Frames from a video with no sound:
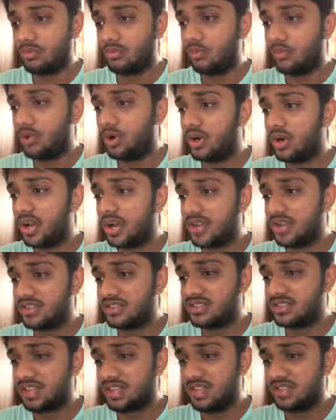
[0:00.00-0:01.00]
What
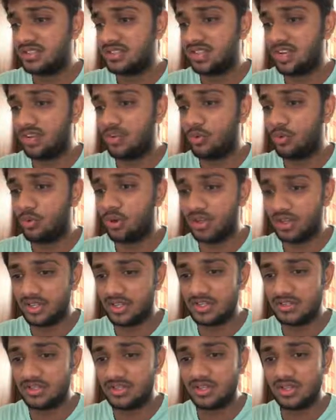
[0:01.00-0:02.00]
RSI said
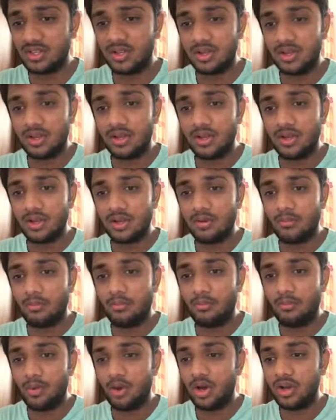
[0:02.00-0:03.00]
was,
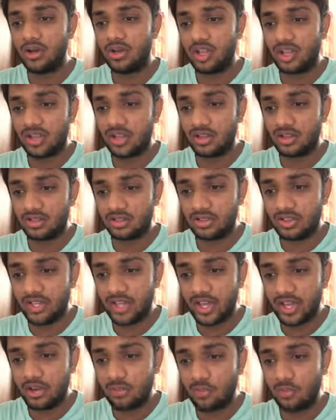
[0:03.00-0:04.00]
morning
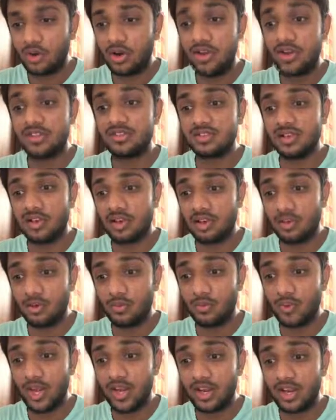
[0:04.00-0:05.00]
there was
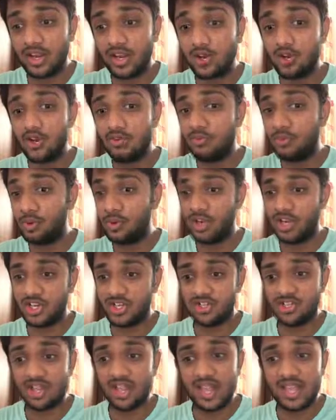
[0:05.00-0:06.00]
very good
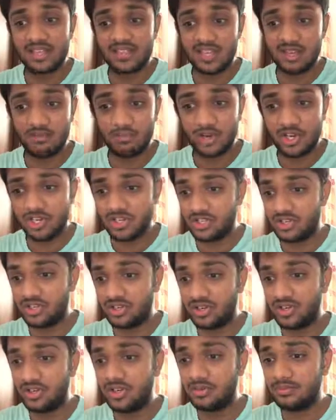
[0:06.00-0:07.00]
bullish, as I
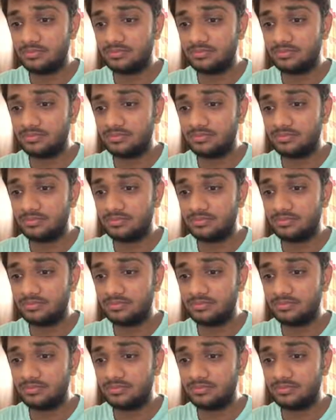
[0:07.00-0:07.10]
mentioned.